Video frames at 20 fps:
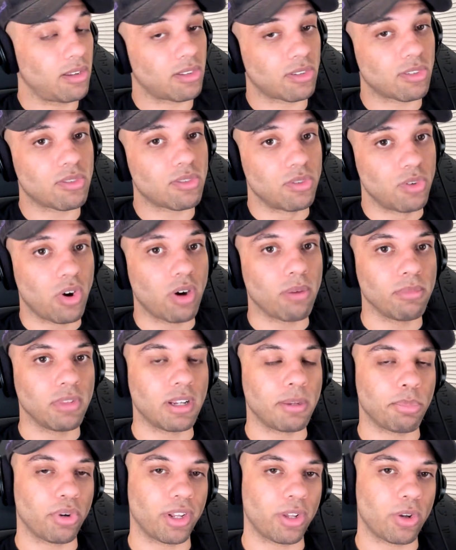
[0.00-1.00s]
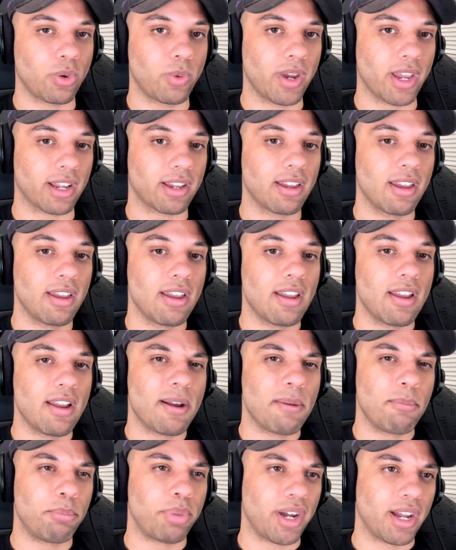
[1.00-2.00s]
It's normally pretty quick,
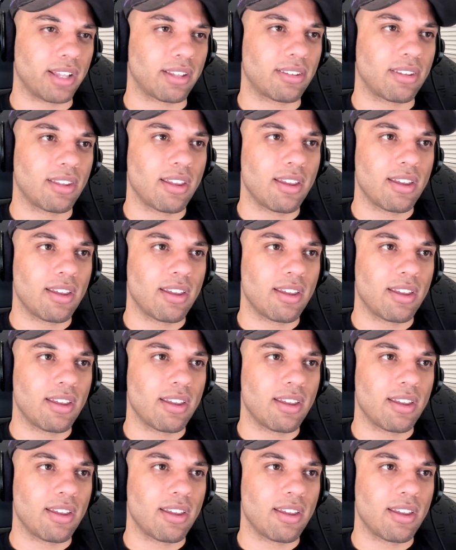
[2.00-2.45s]
but